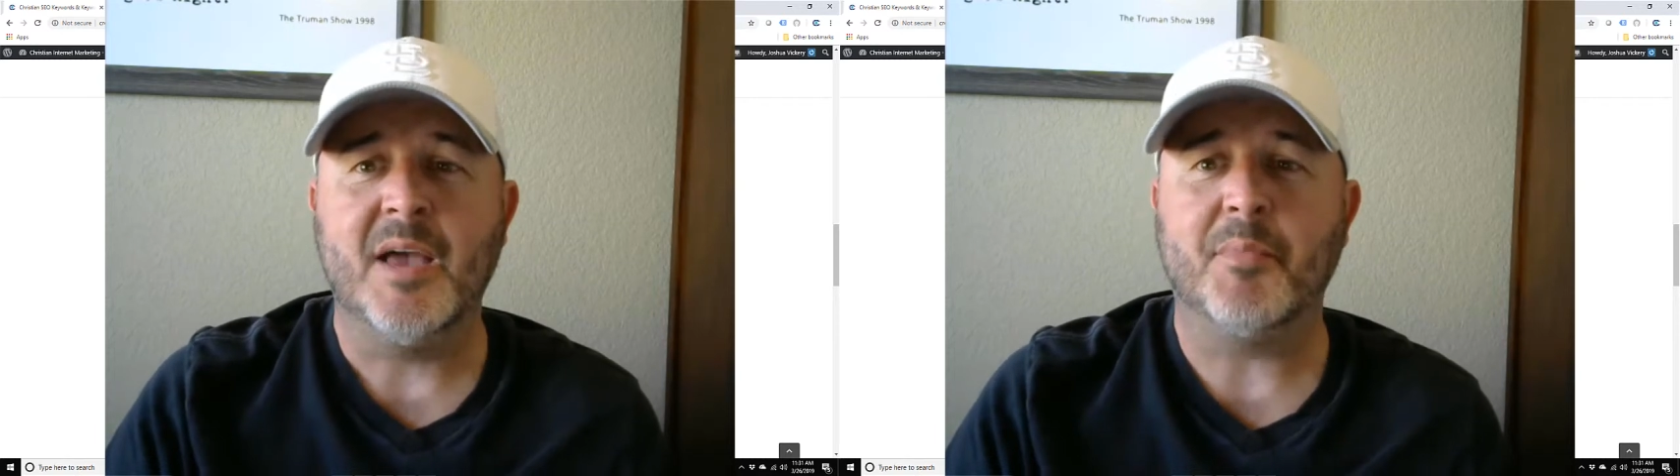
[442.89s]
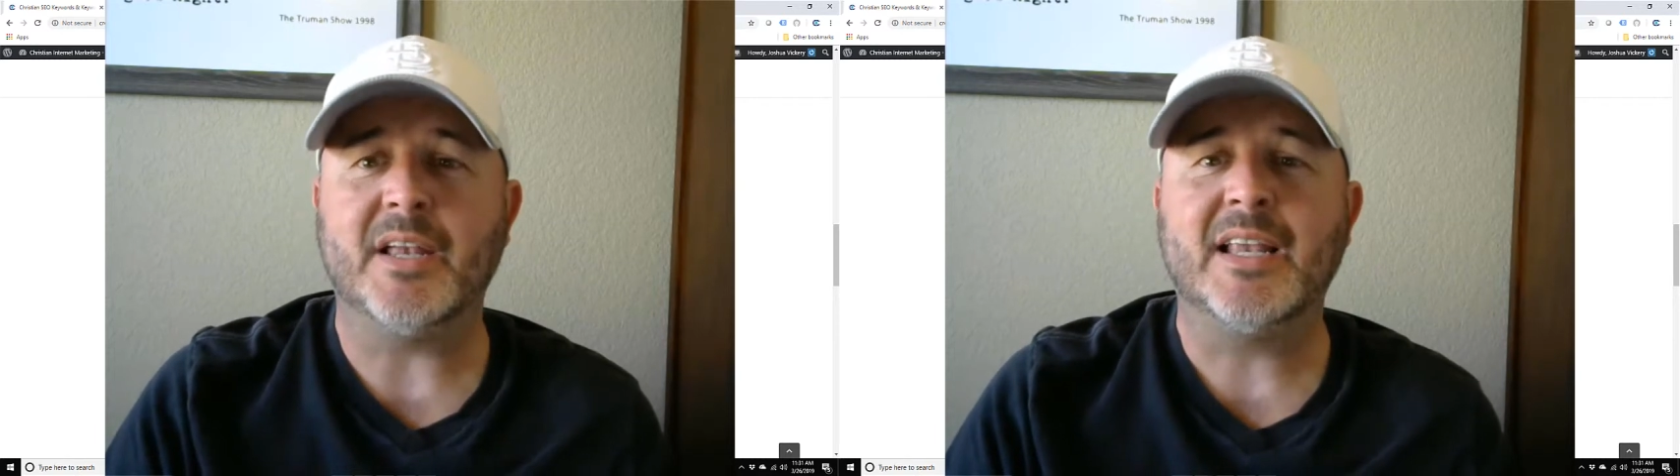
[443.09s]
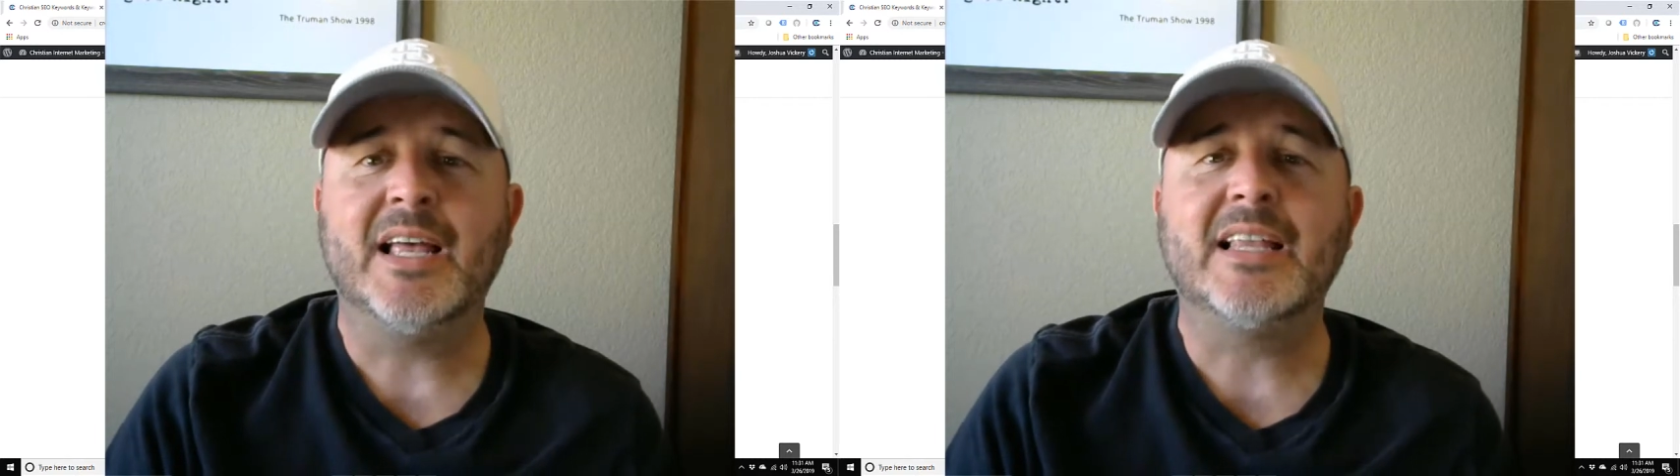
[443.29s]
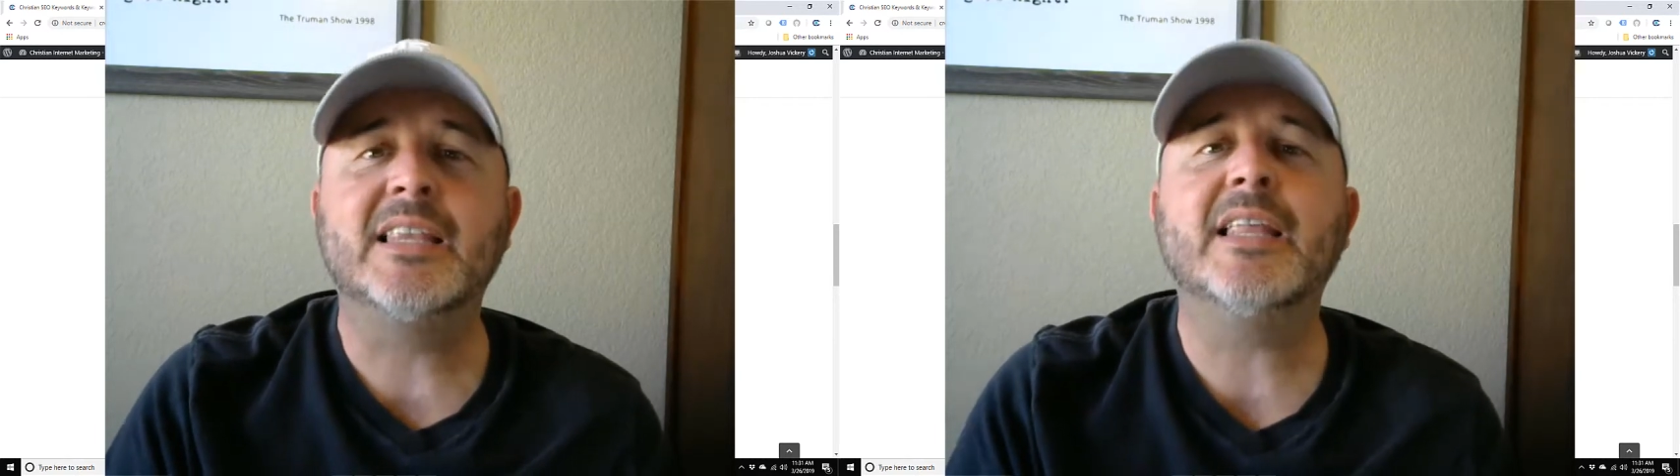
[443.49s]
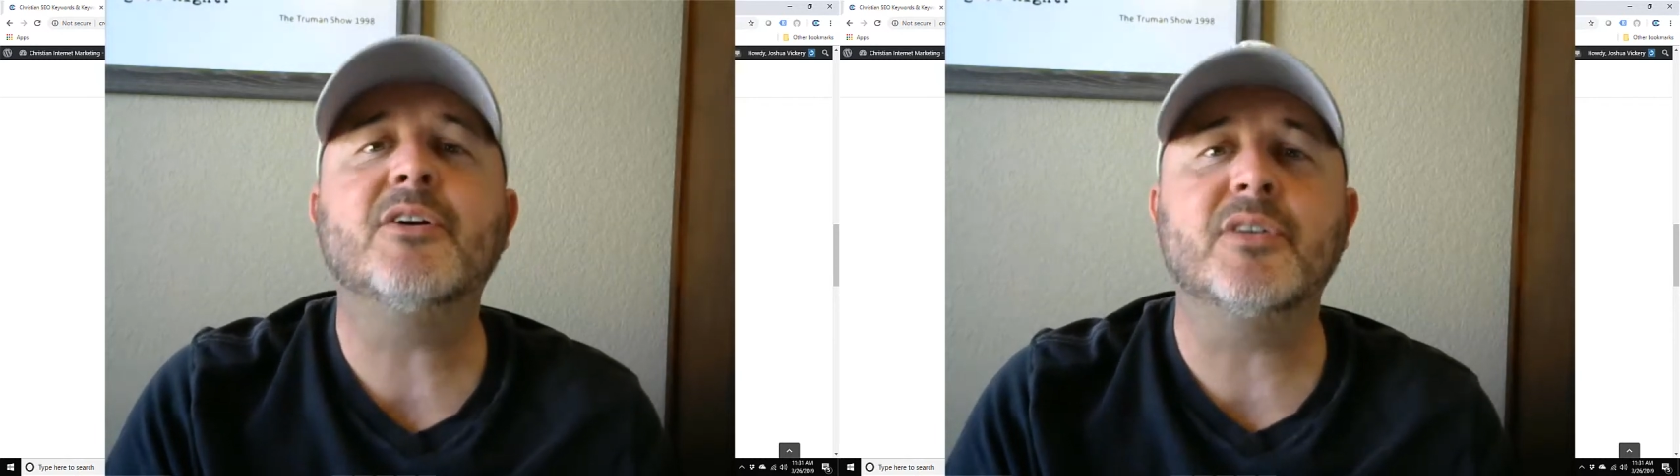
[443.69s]
But
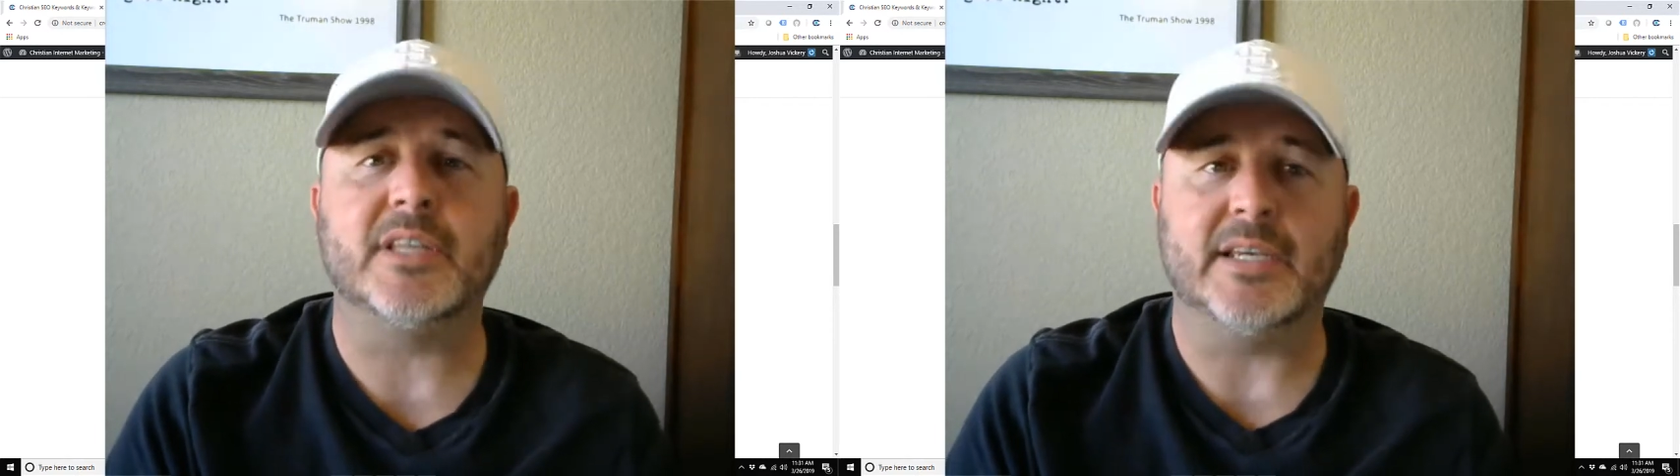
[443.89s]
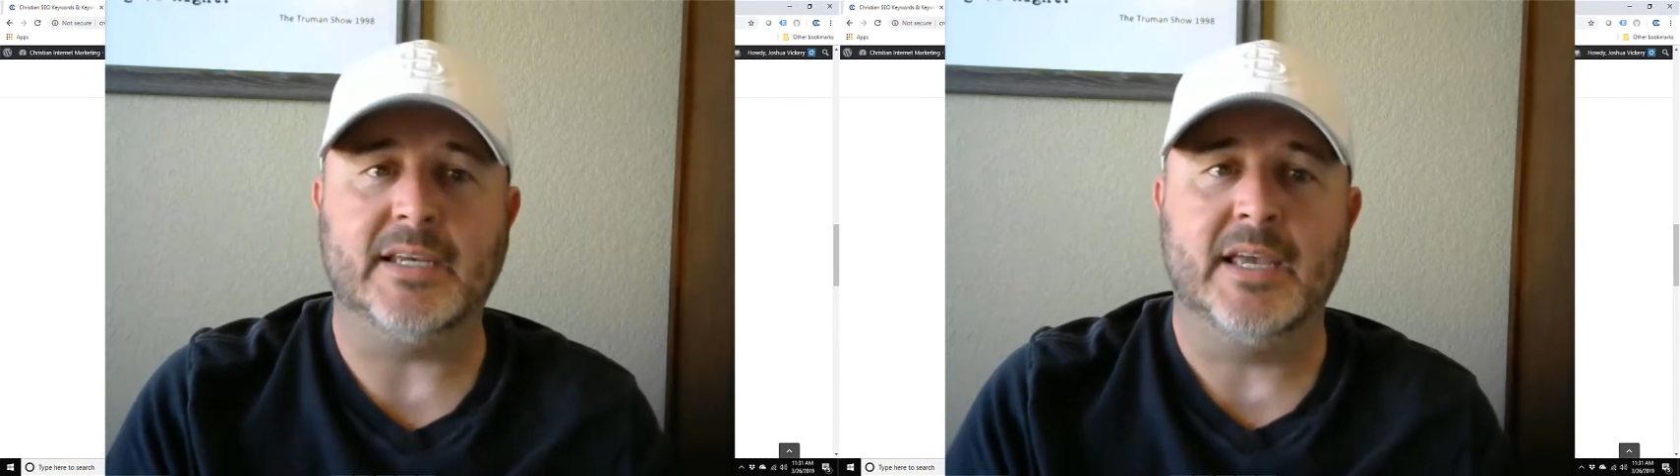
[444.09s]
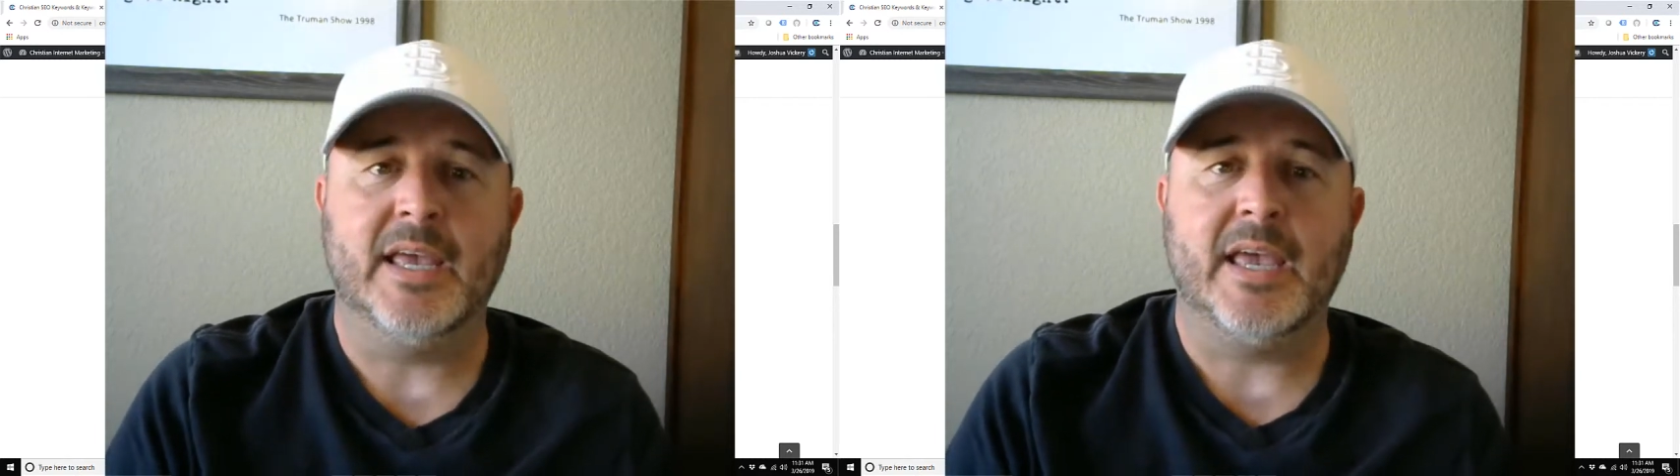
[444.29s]
literally,